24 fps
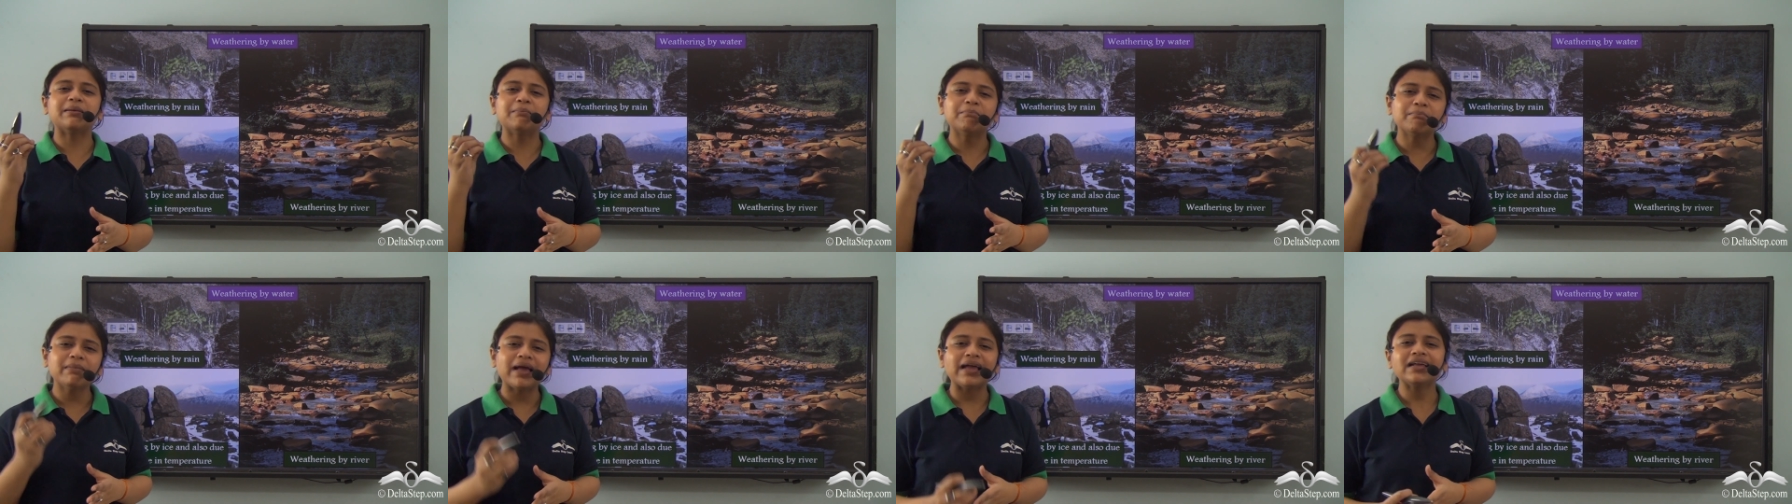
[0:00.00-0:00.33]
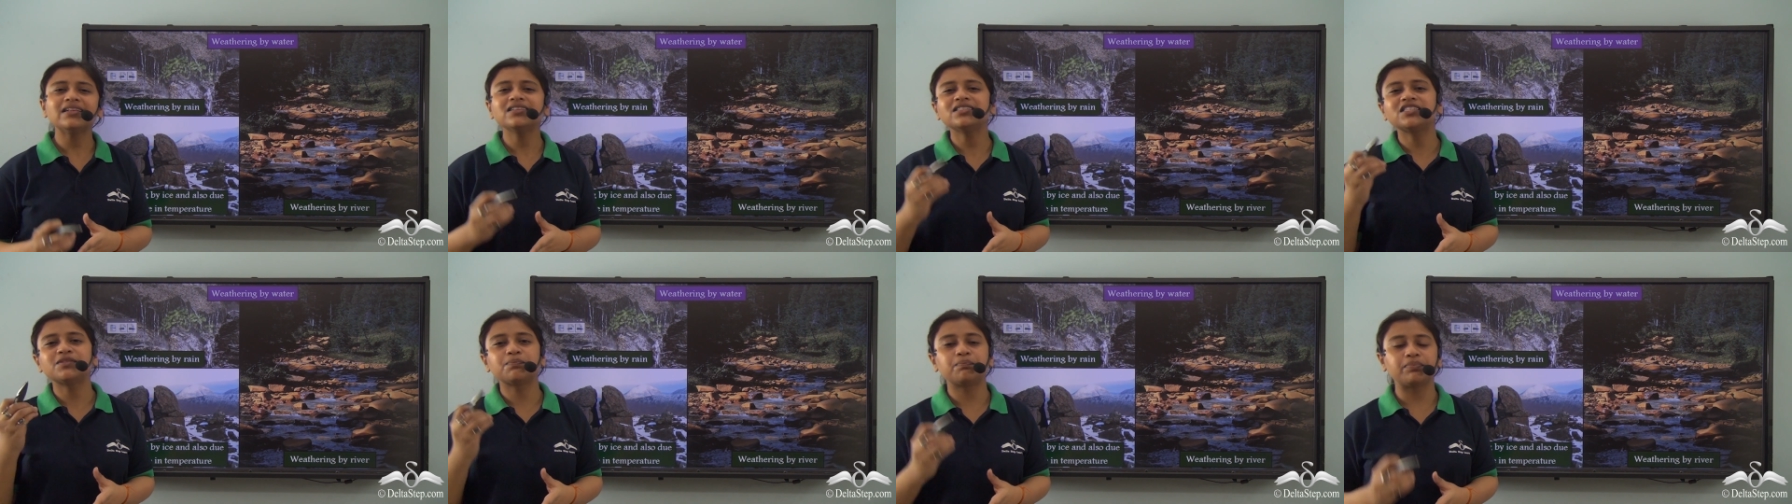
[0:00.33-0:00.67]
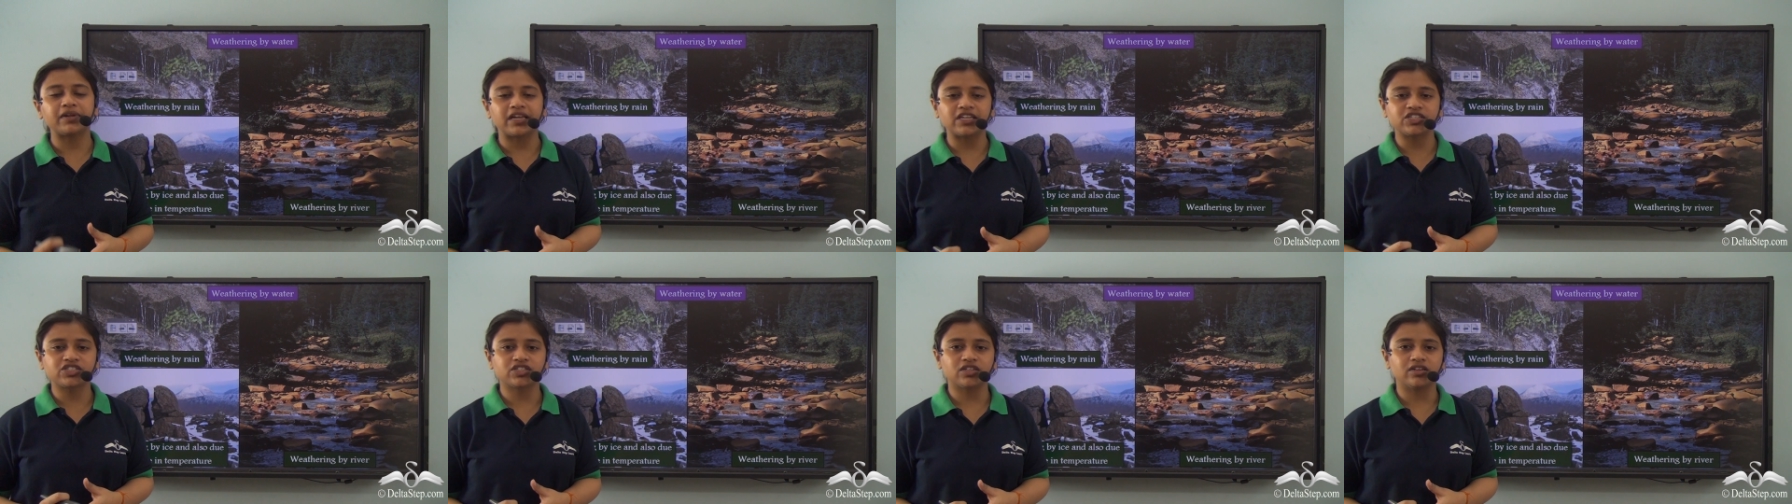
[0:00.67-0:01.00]
immense
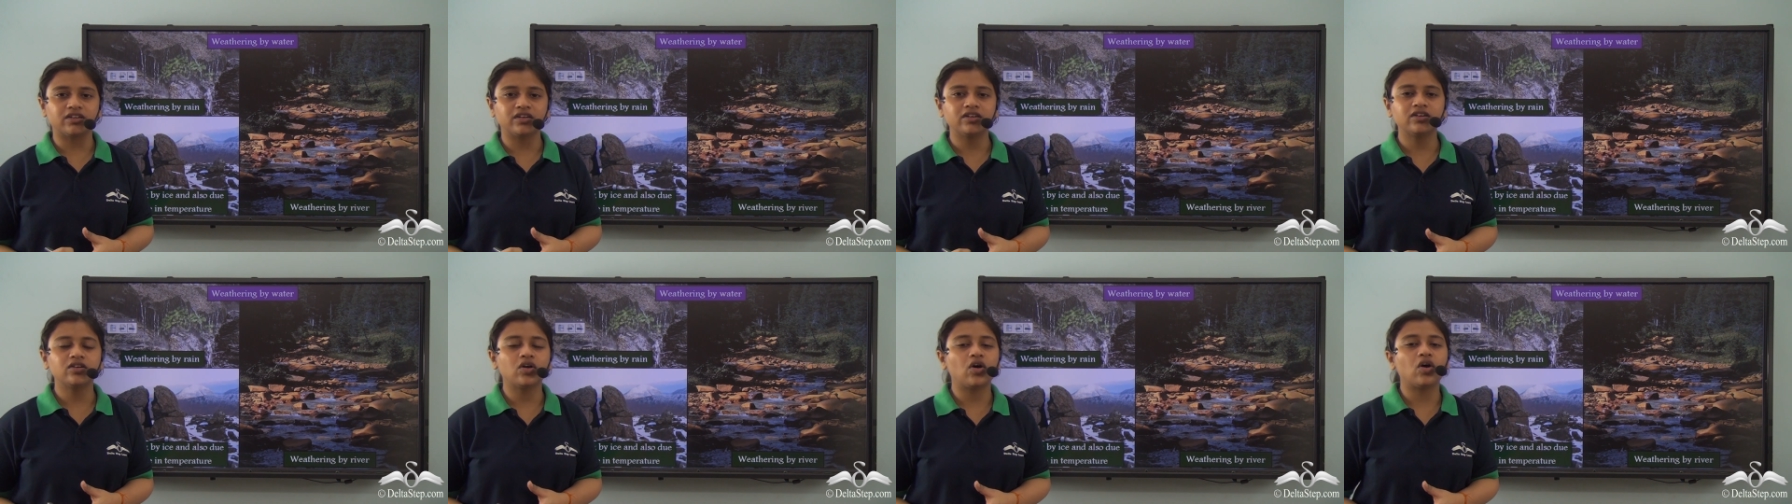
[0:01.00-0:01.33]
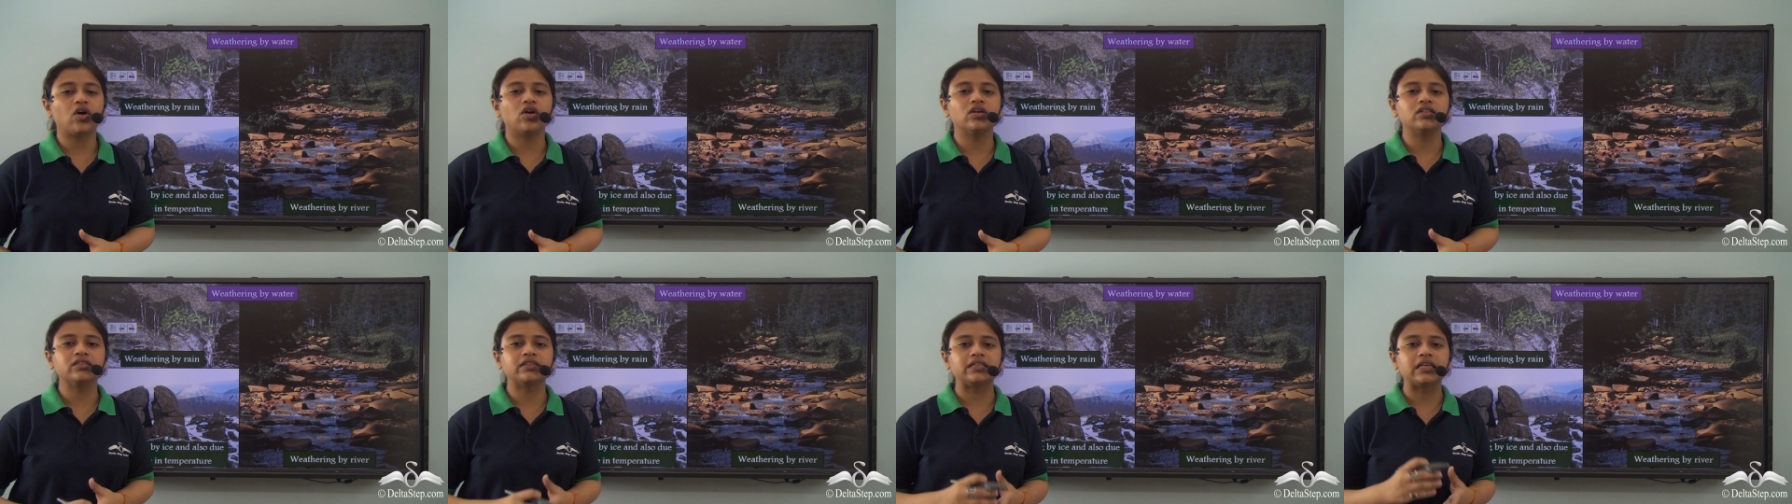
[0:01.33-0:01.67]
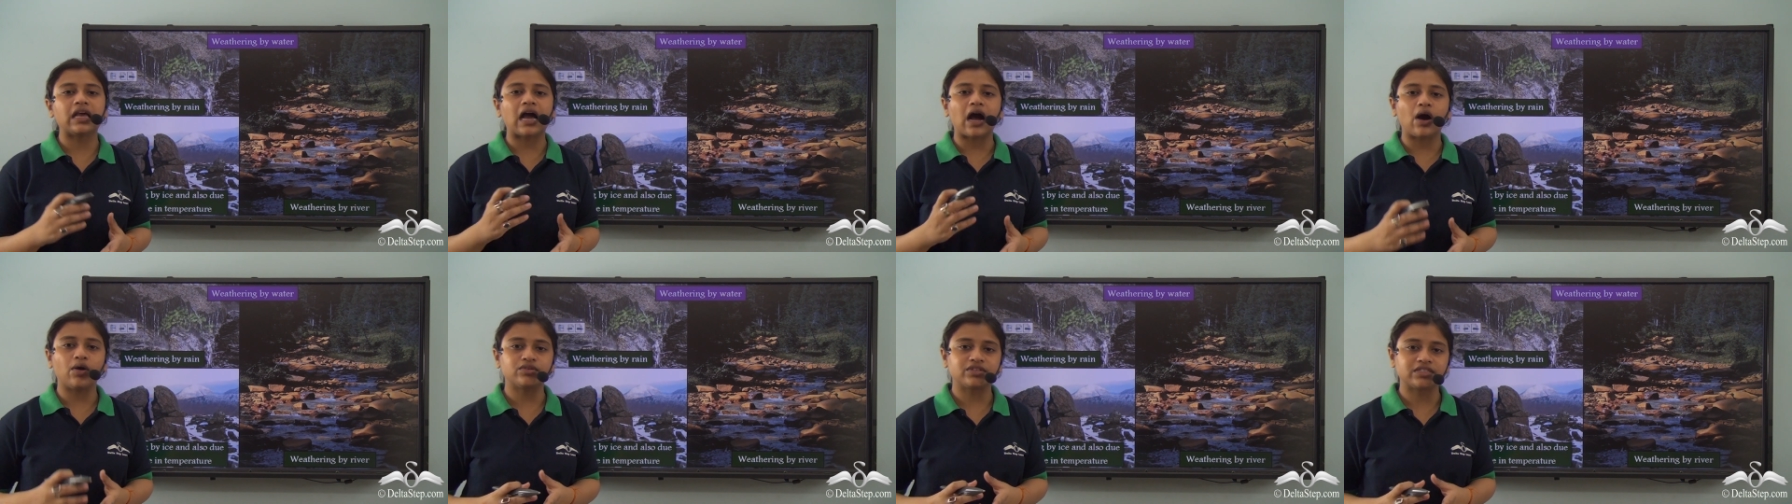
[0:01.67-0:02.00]
pressure on
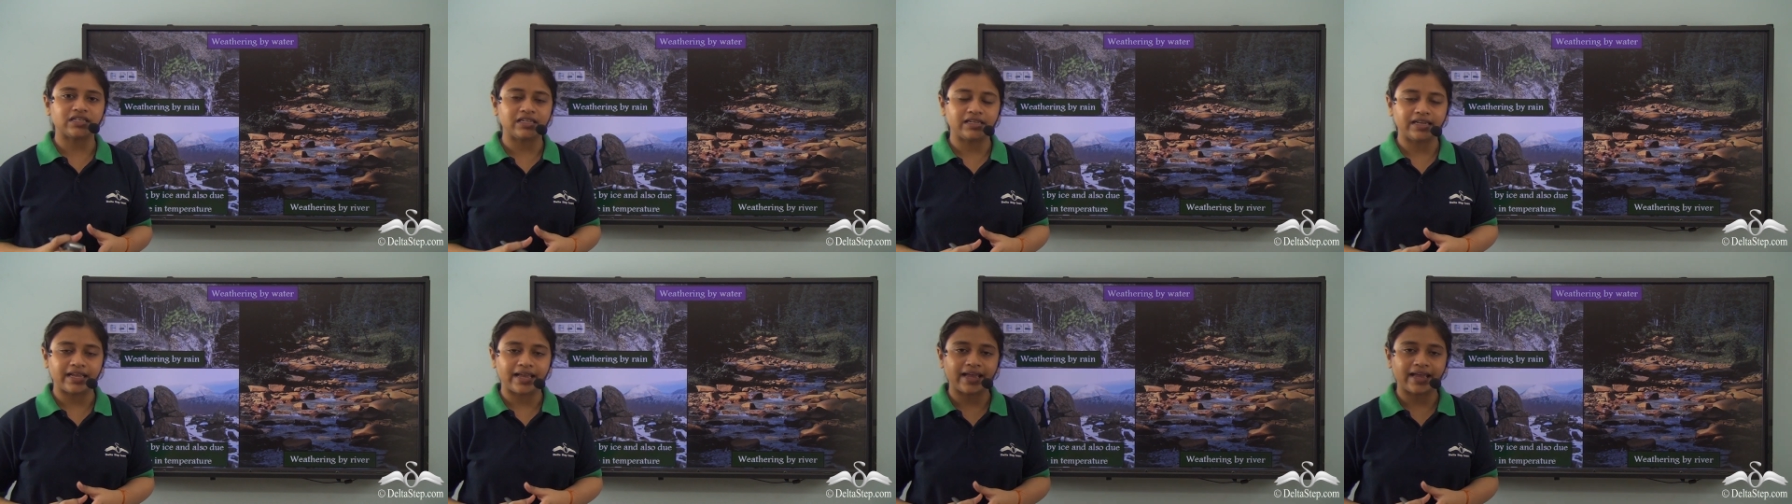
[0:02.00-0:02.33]
the outer